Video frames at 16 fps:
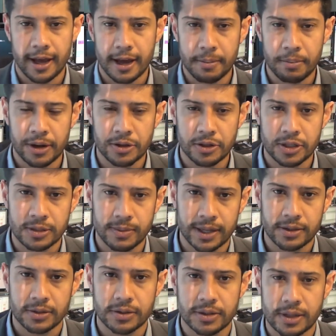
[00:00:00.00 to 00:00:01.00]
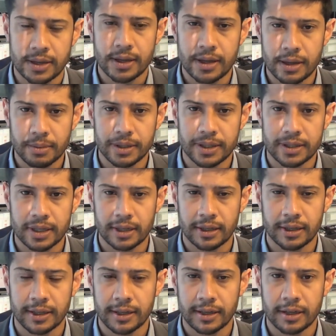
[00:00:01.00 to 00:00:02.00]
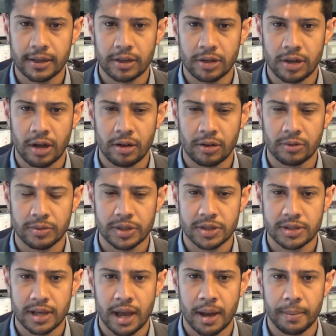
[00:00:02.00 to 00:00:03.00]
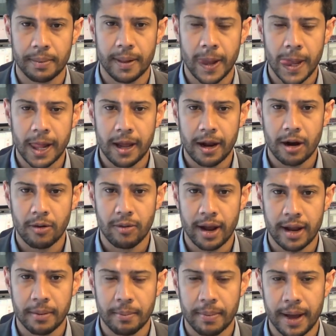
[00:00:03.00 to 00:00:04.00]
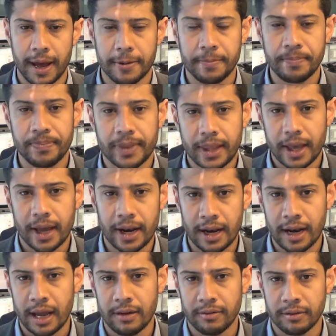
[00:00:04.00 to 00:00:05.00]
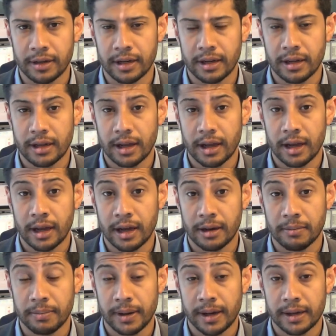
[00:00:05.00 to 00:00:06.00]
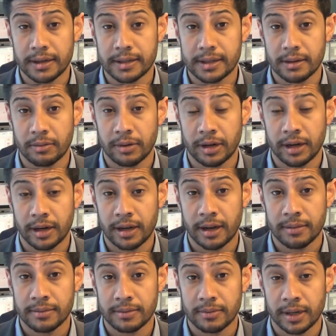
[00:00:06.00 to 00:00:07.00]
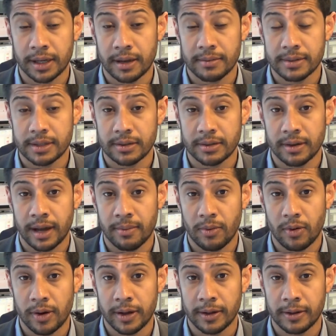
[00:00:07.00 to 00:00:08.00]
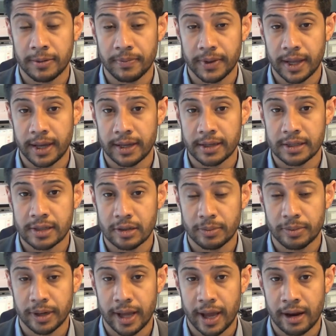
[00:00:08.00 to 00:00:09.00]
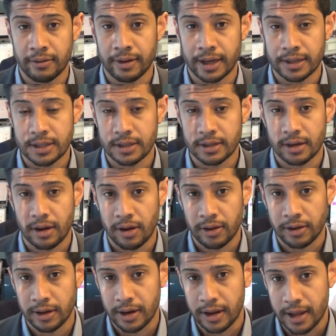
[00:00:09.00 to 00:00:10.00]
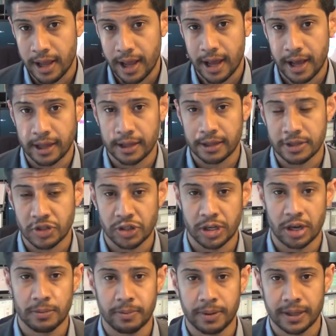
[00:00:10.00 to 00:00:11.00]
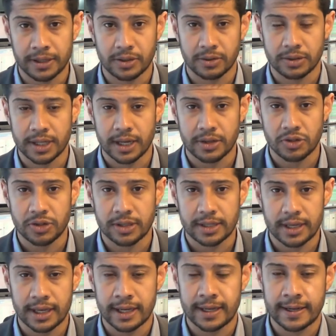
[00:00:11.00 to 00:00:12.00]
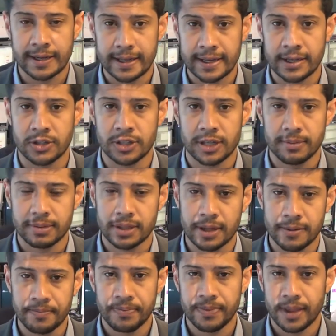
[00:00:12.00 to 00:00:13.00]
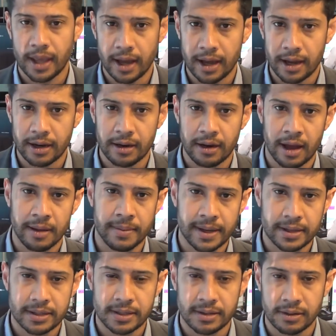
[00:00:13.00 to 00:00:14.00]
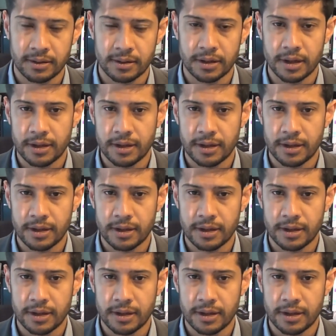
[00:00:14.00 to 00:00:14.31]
precious metals, particularly gold, which is up around about 11 bucks. When it comes to oil, still pretty elevated on the geopolitical tensions in Egypt. NYMEX still